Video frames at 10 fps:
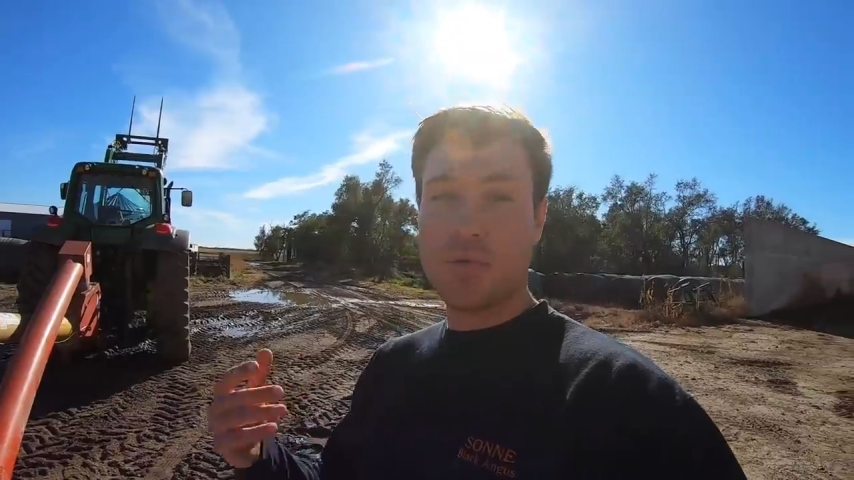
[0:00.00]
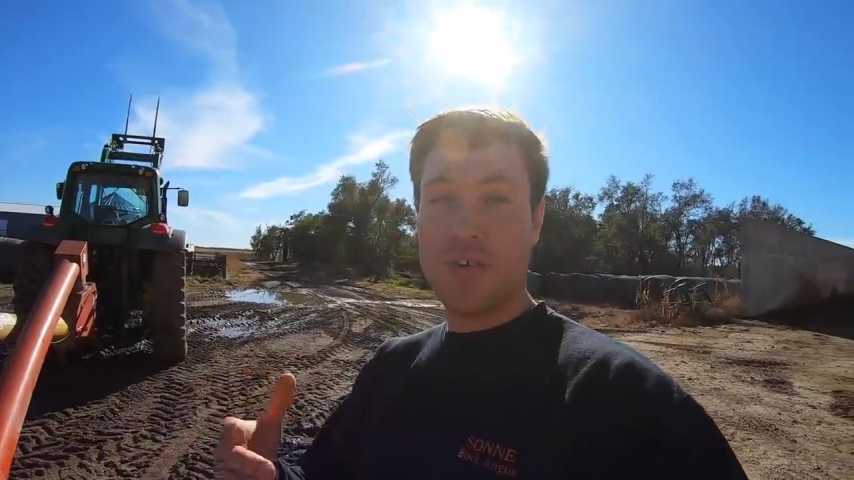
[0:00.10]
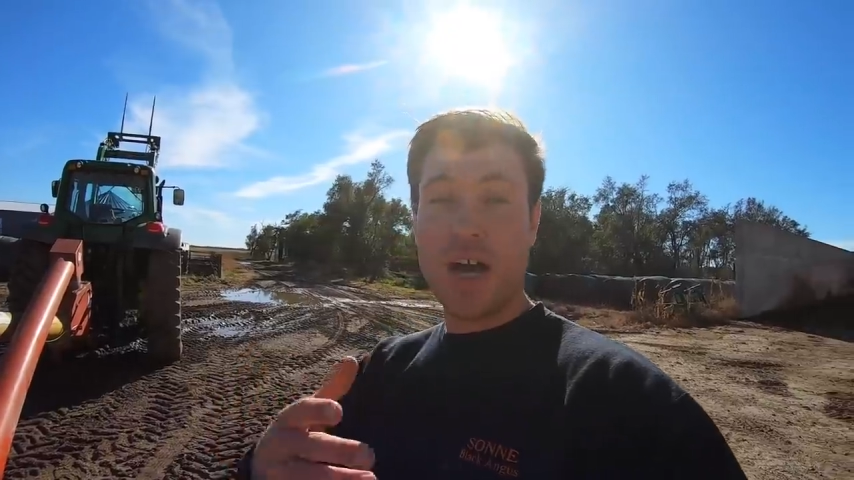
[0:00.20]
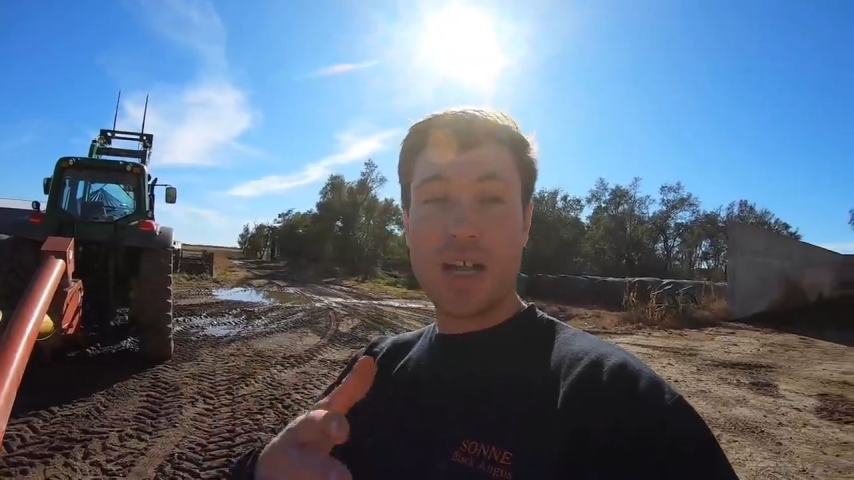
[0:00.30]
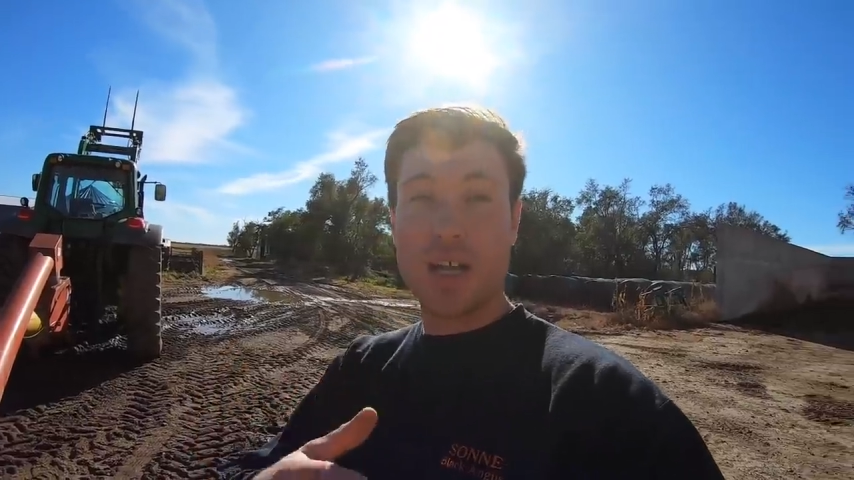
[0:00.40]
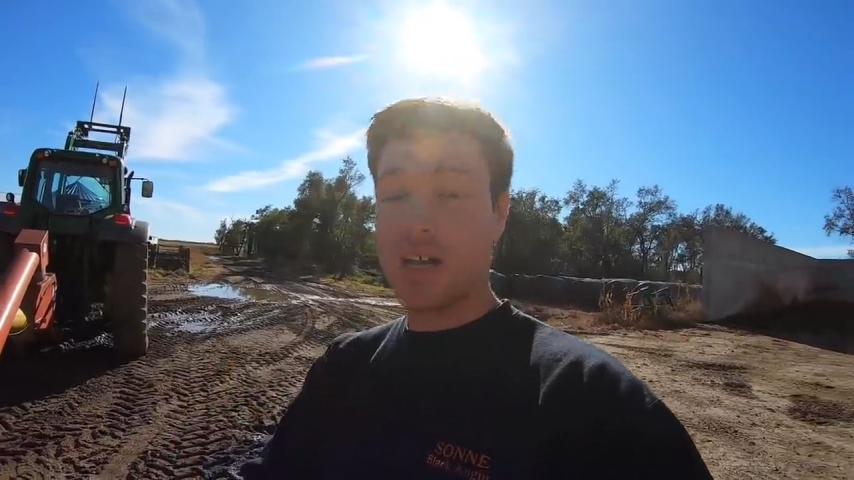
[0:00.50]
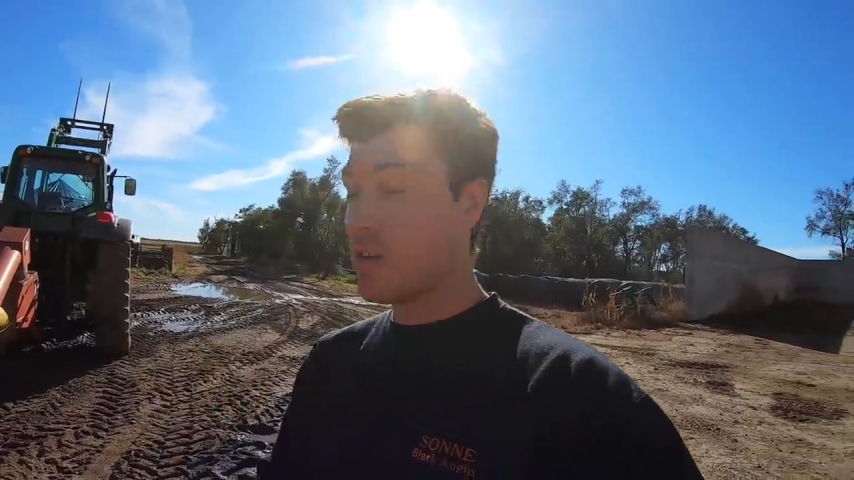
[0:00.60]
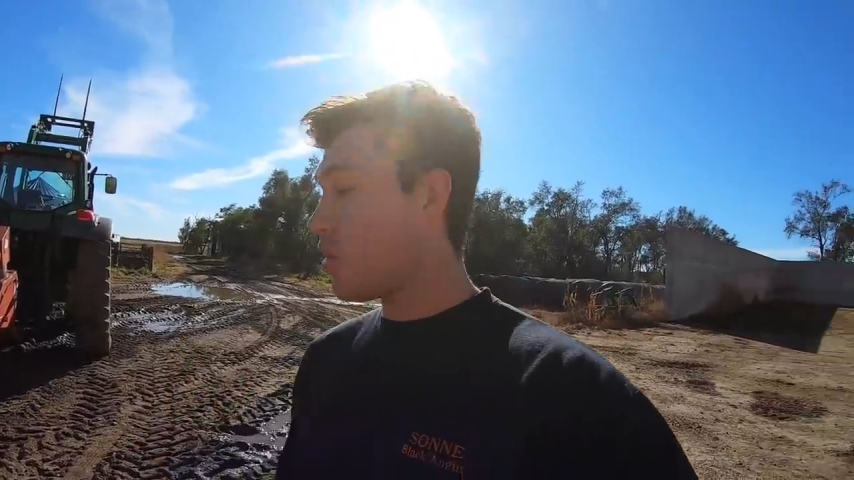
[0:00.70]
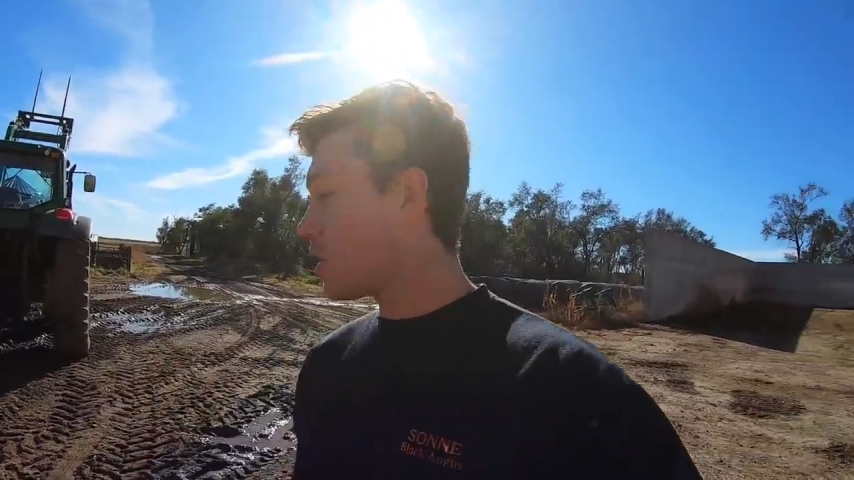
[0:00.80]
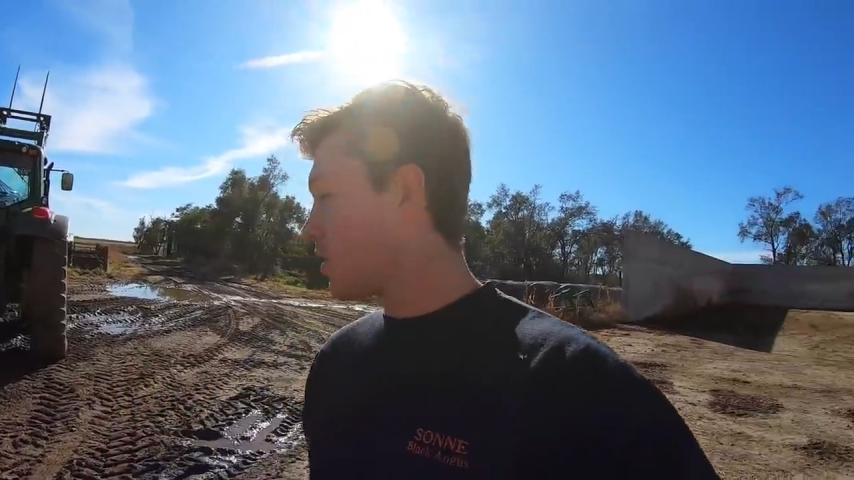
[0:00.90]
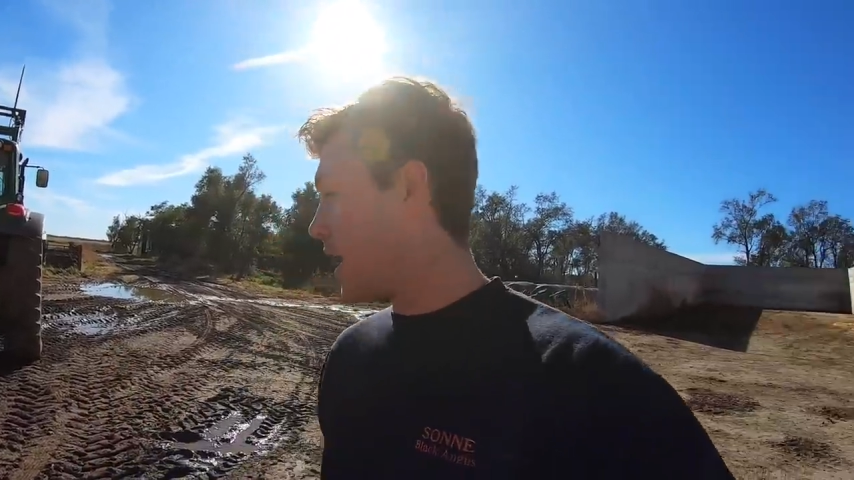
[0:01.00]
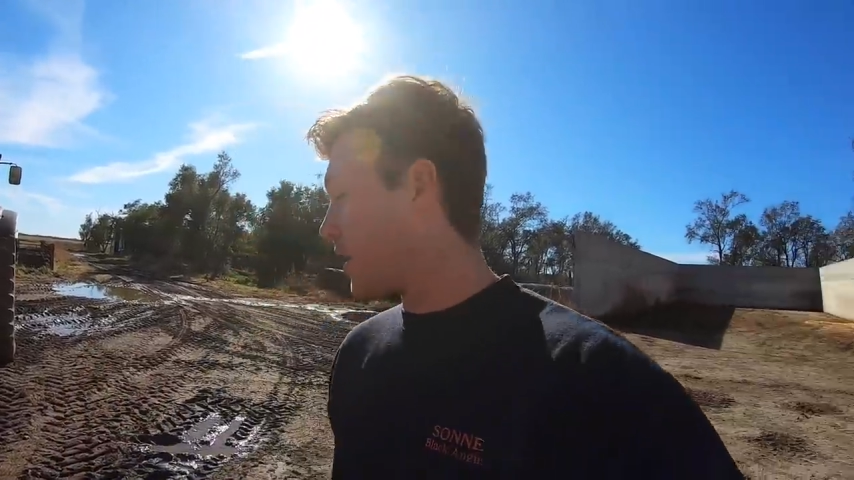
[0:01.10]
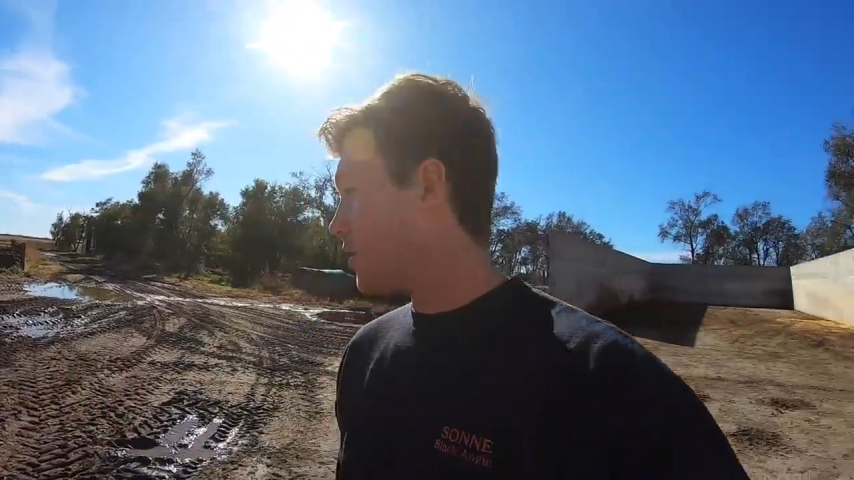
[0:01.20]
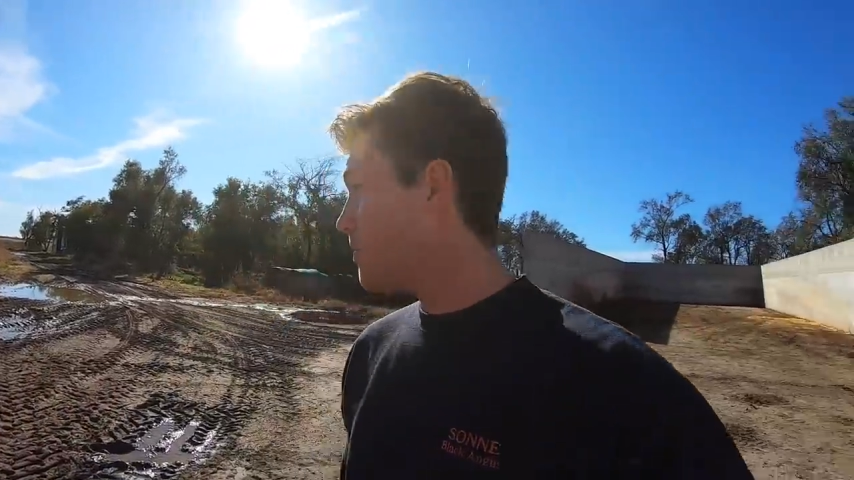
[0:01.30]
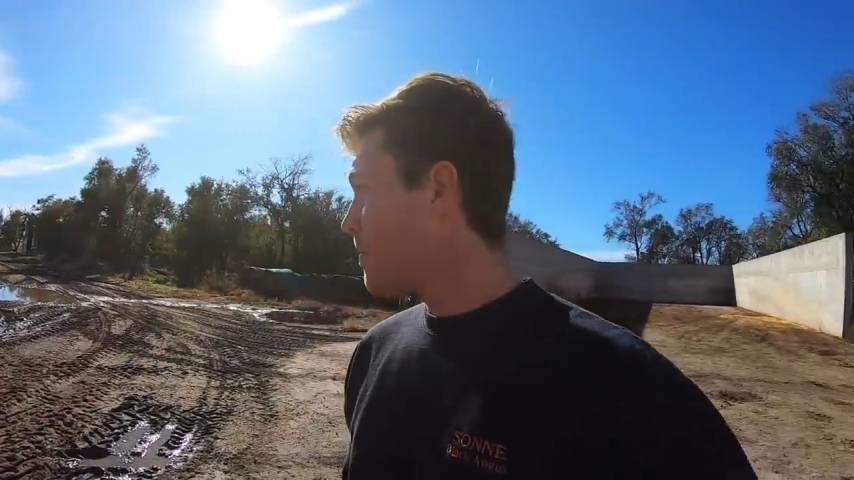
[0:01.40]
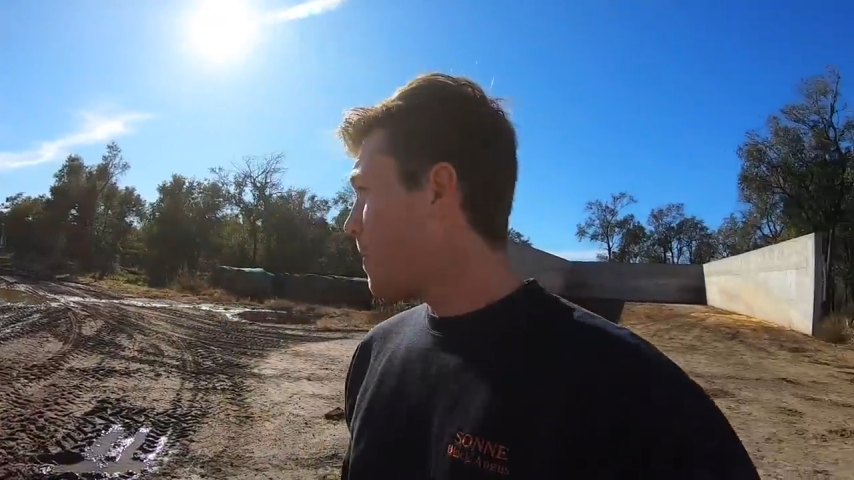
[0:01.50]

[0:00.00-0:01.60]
providing a corn cracker.